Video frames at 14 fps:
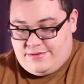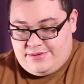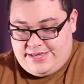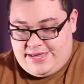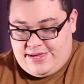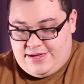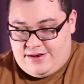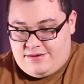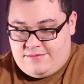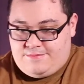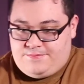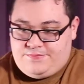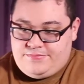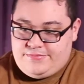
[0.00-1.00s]
And
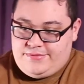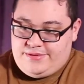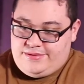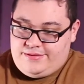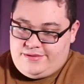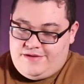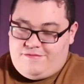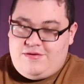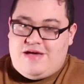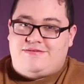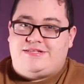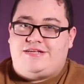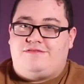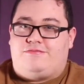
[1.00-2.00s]
if you have
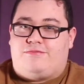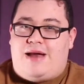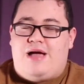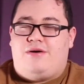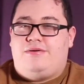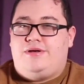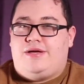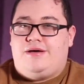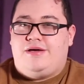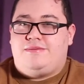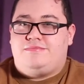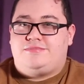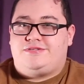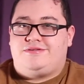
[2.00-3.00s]
a lot of round
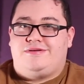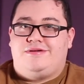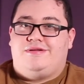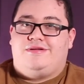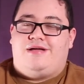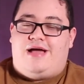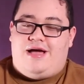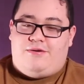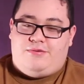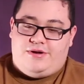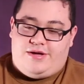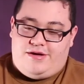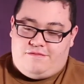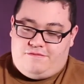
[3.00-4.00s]
items, I would
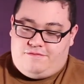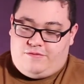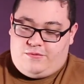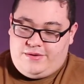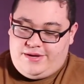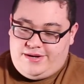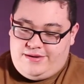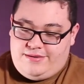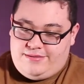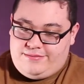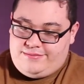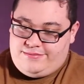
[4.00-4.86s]
avoid.